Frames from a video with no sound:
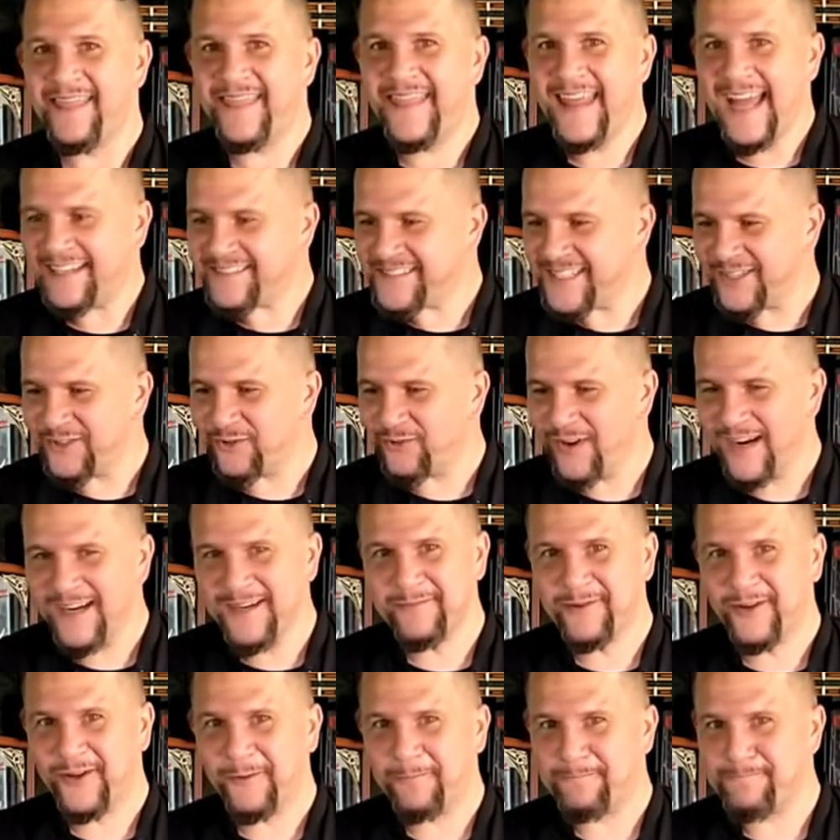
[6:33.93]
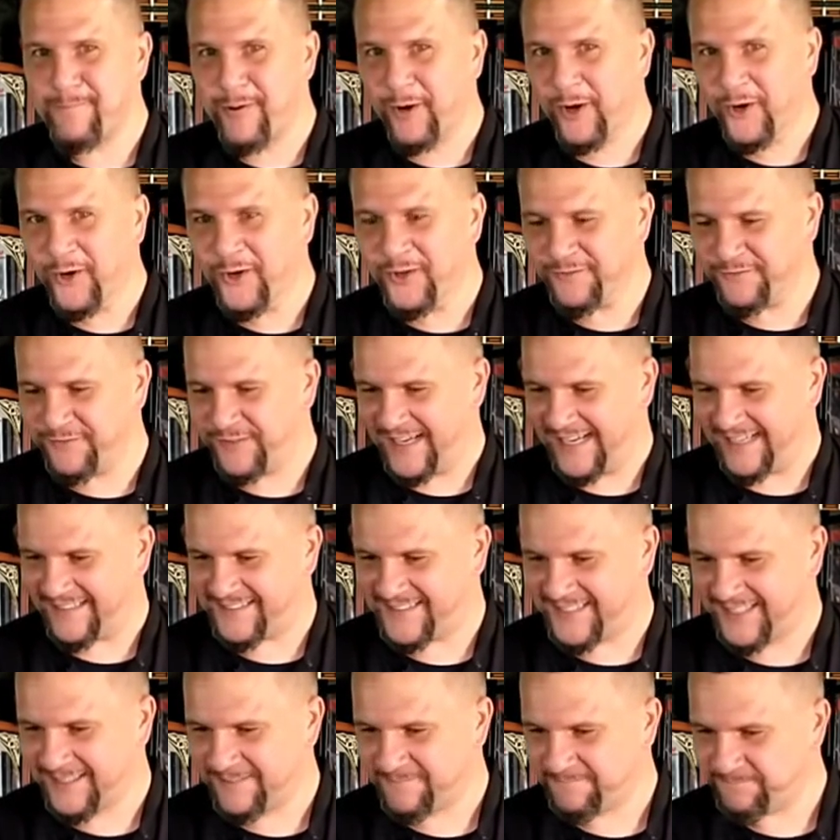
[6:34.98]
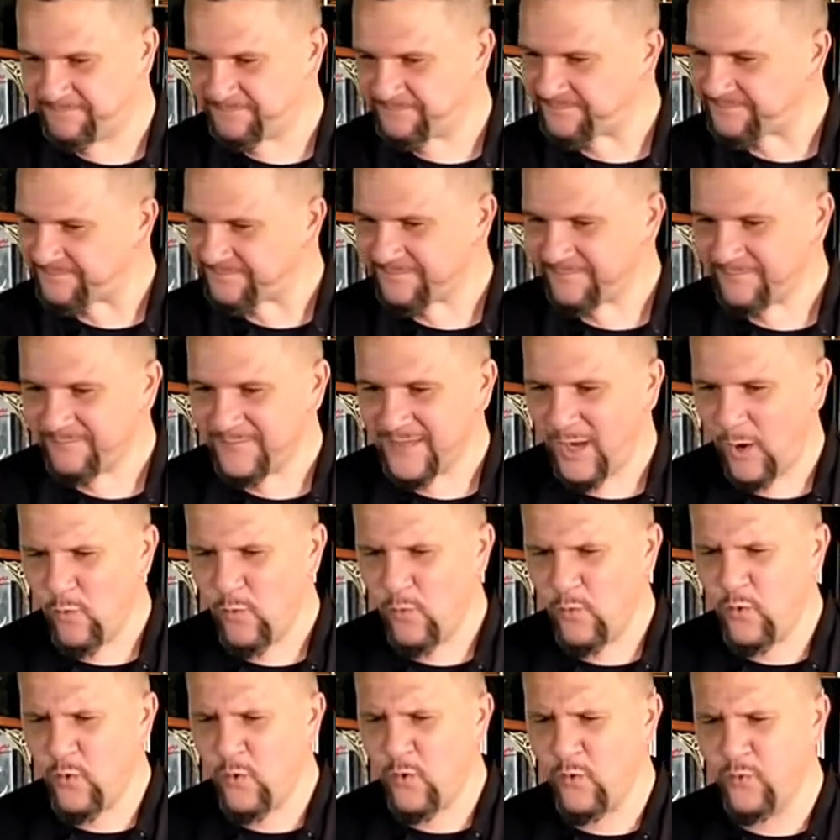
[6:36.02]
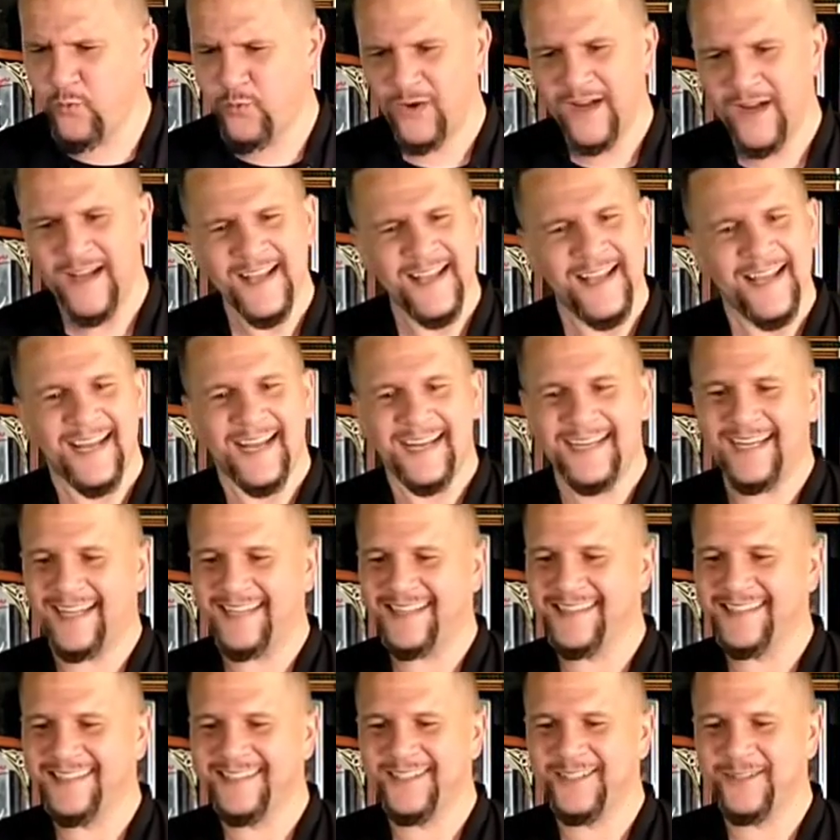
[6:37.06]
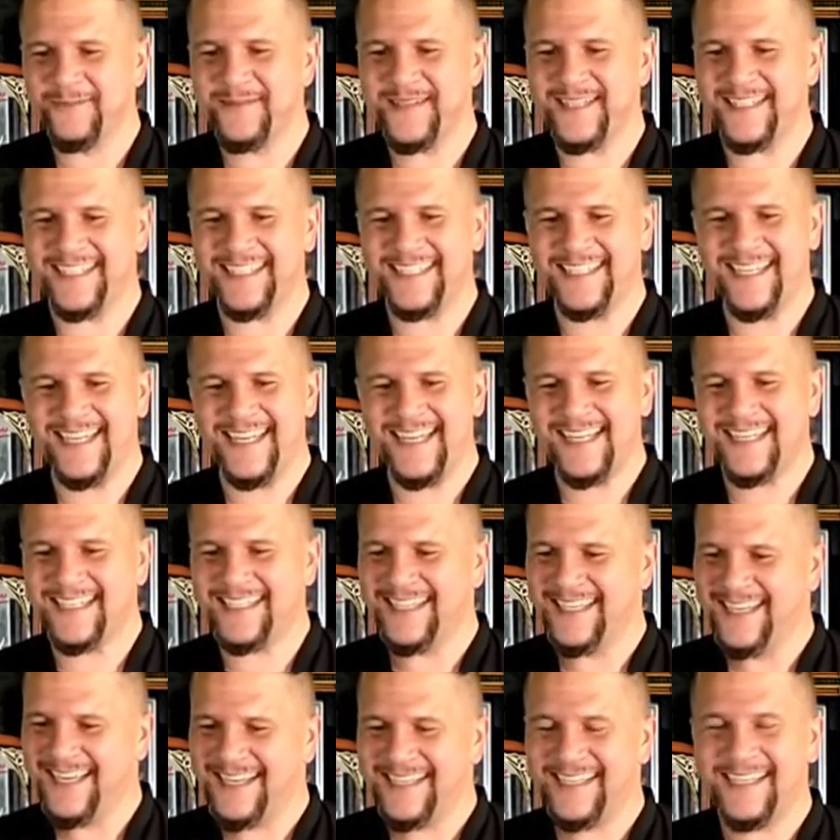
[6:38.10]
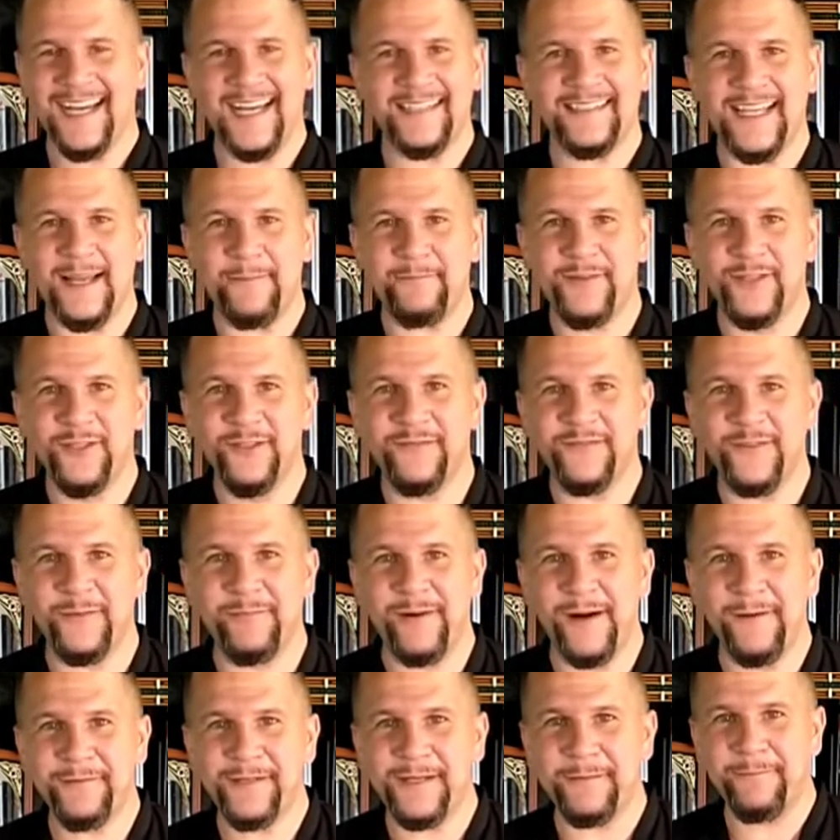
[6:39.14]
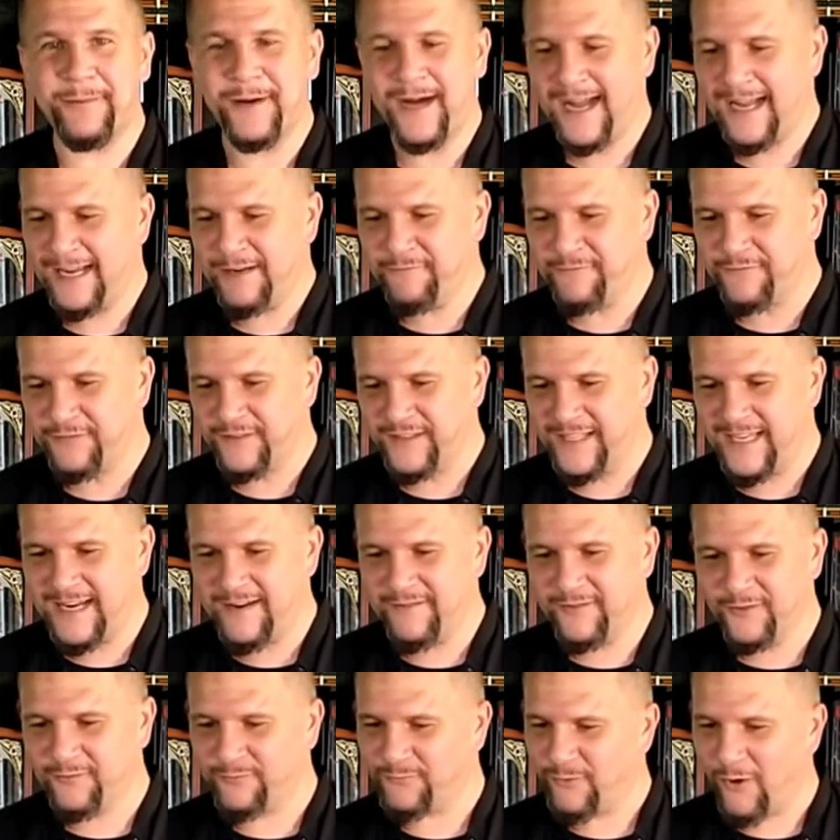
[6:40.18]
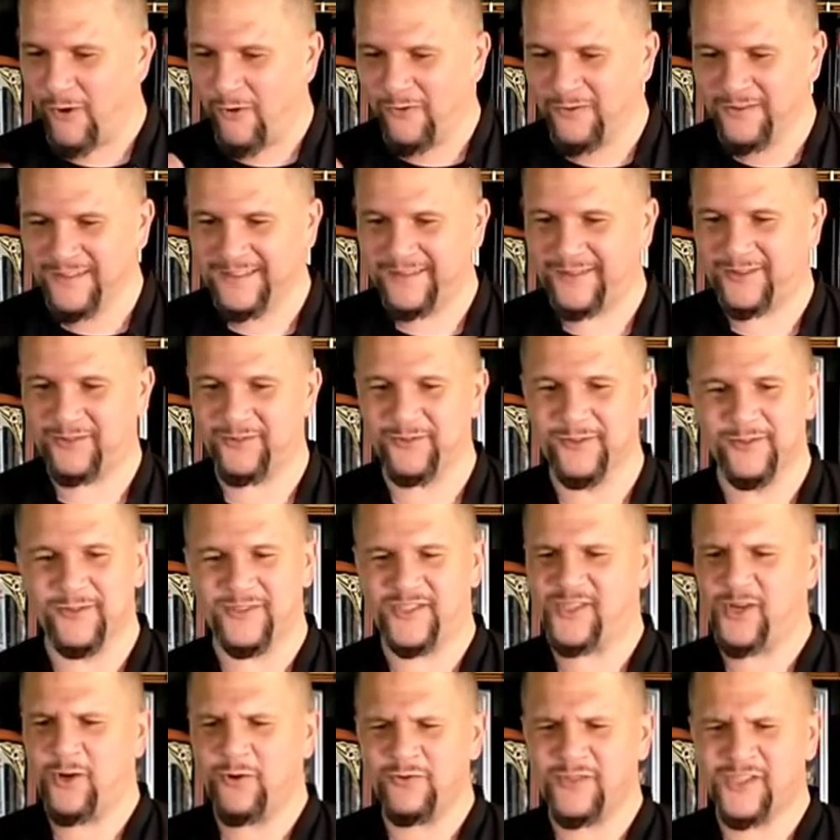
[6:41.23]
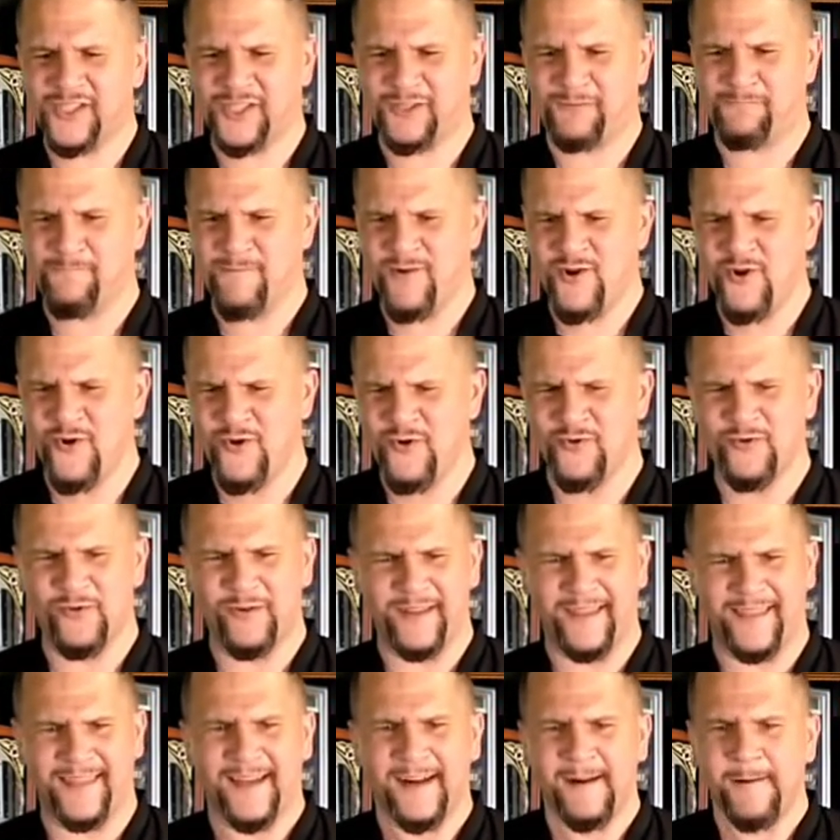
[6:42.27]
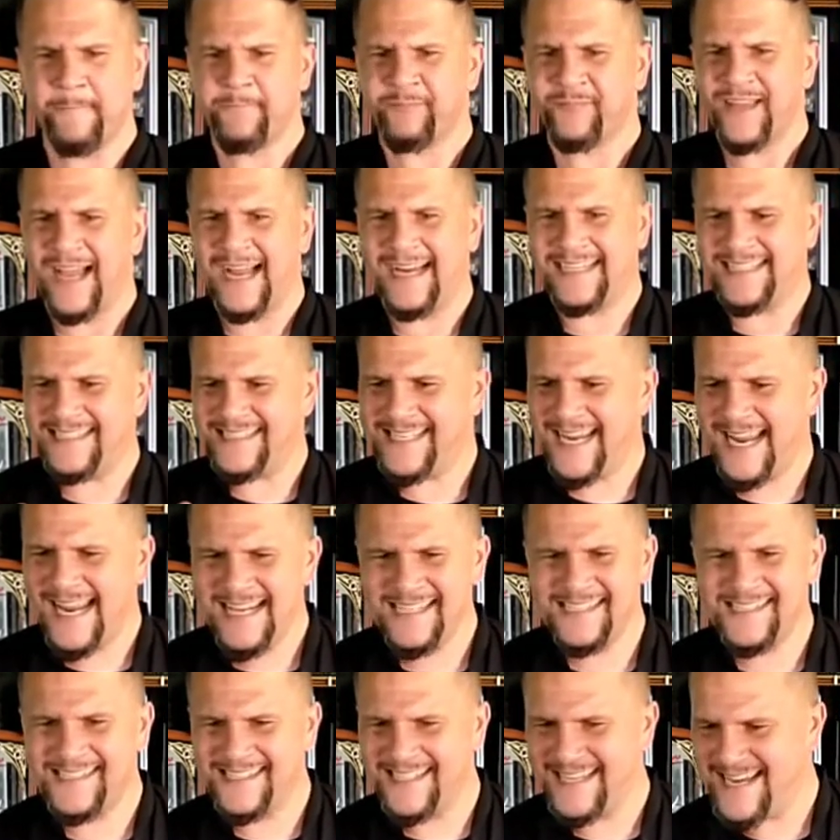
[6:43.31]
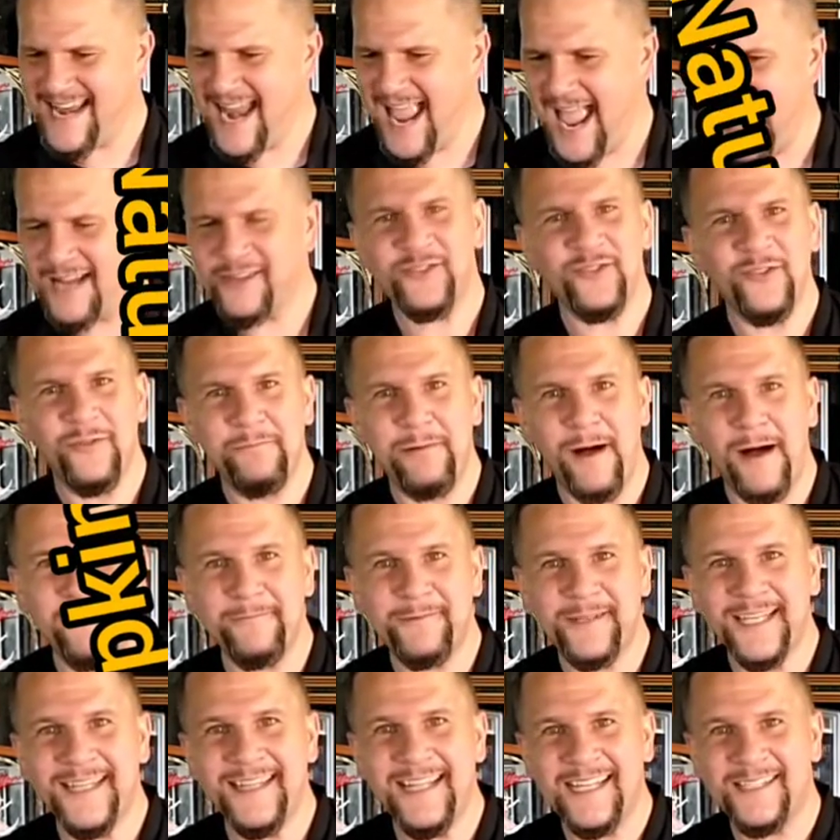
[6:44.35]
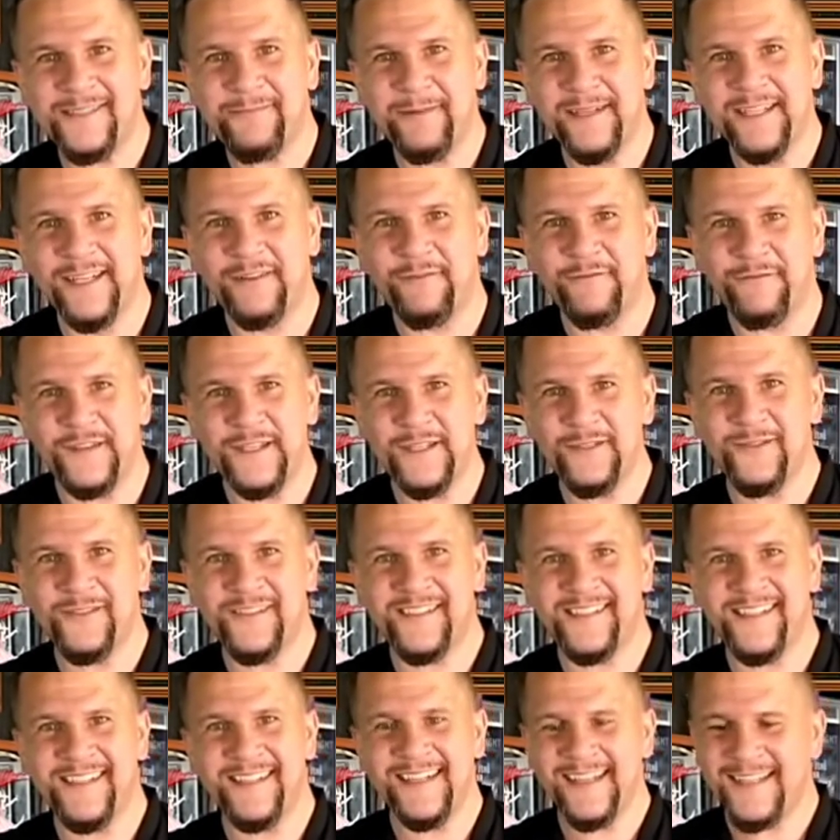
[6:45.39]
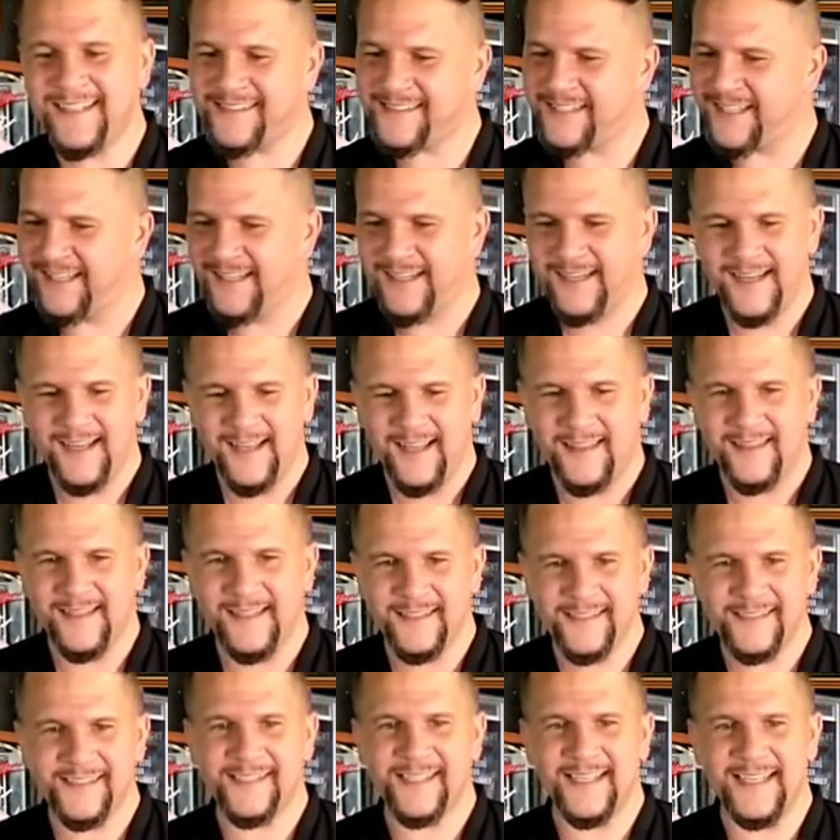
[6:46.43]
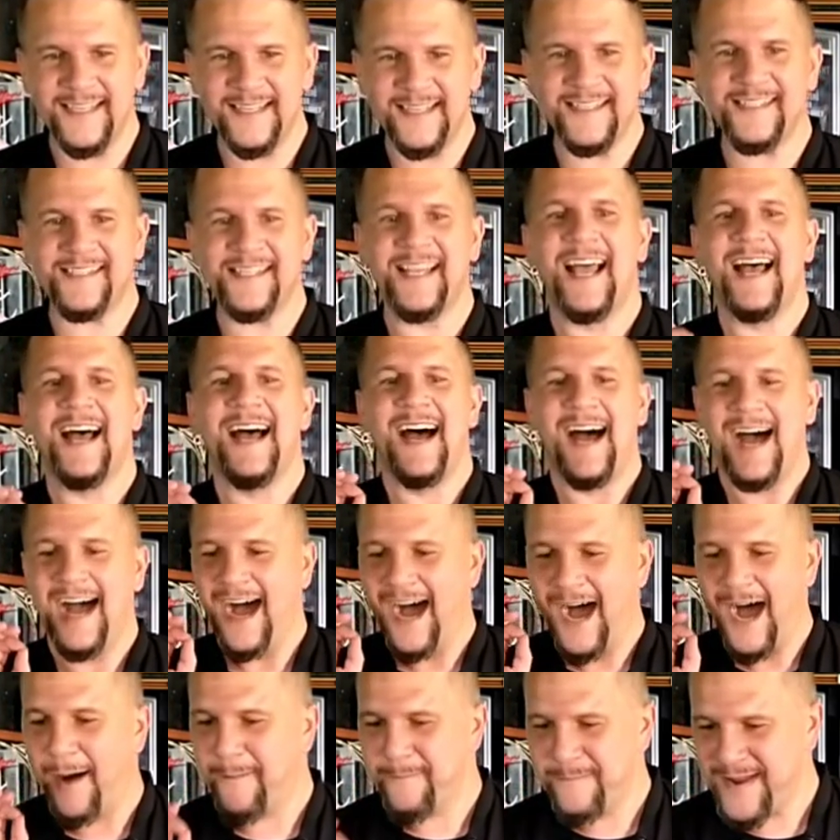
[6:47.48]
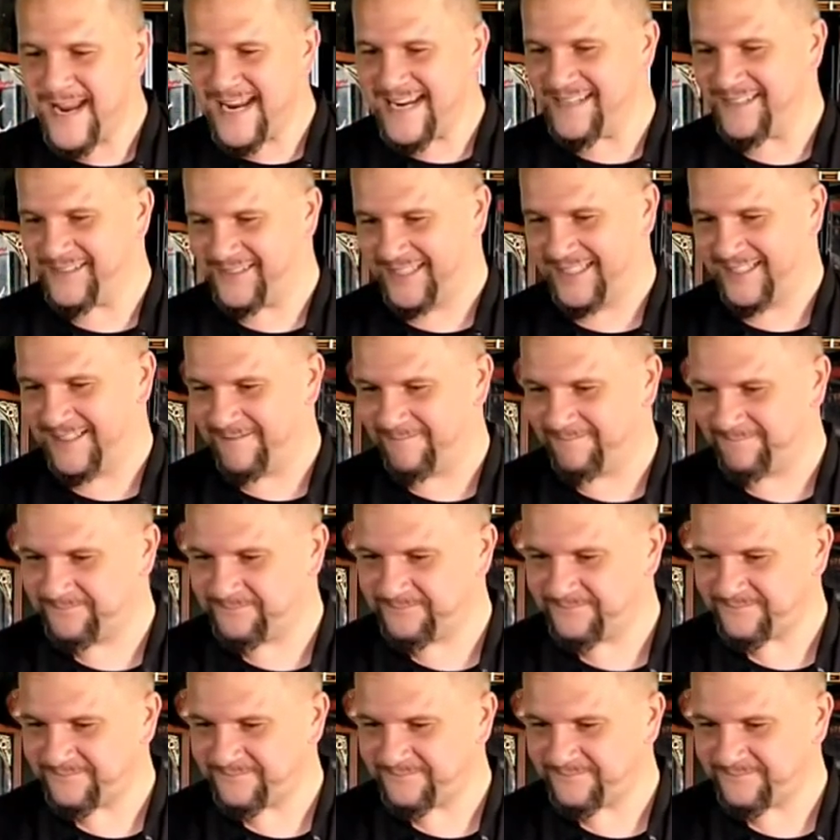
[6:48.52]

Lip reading: That's incredible! Perfect! Woo. Got a little bit of kick, got that beautiful pumpkin pie flavor rolling through, so smooth! I can taste the natural pumpkin that's been infused in it. This is amazing.